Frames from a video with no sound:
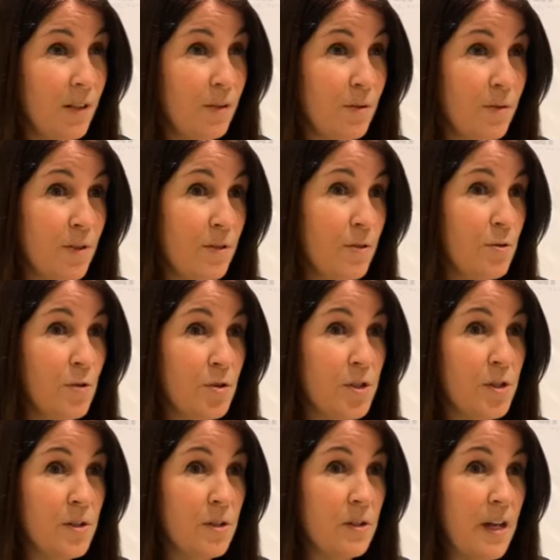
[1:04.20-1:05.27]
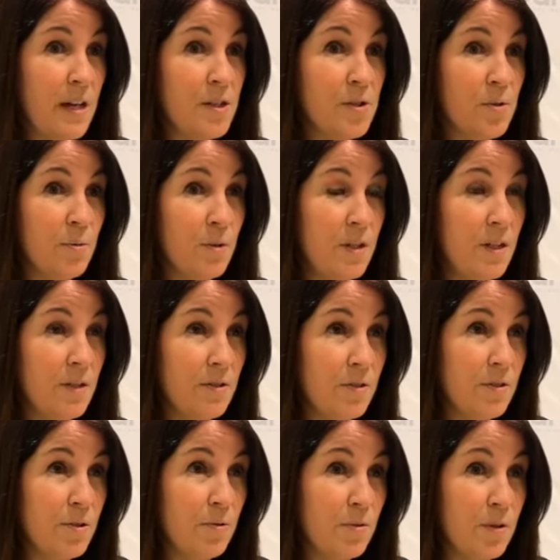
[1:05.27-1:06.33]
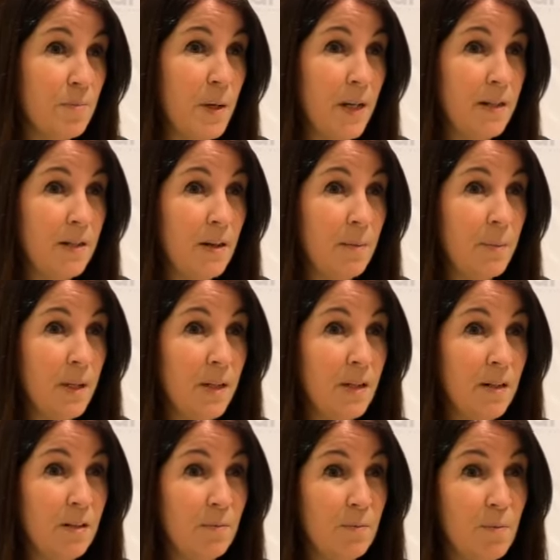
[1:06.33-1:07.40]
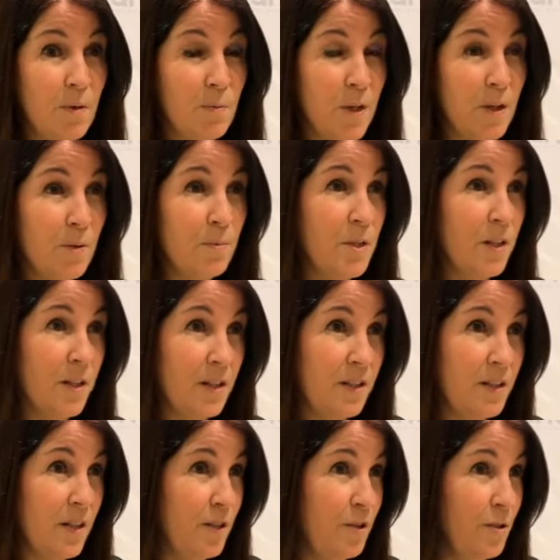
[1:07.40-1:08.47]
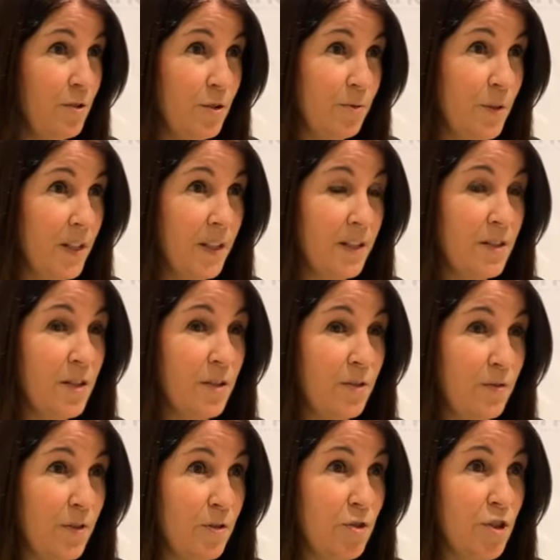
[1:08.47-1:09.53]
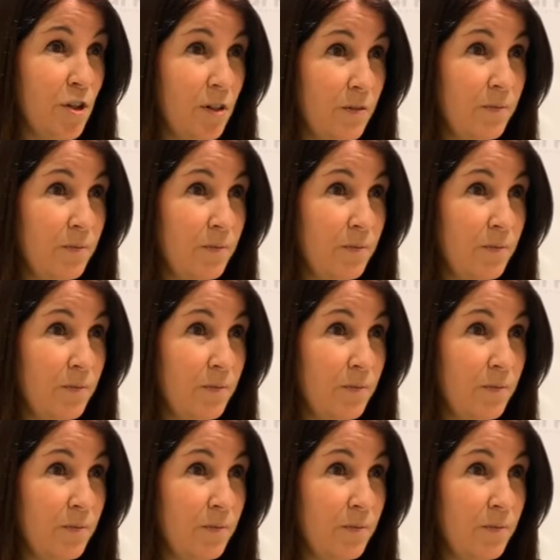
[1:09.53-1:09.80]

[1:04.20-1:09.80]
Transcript: over the course of the last 3 years through the pandemic and what we hope to continue doing into the future.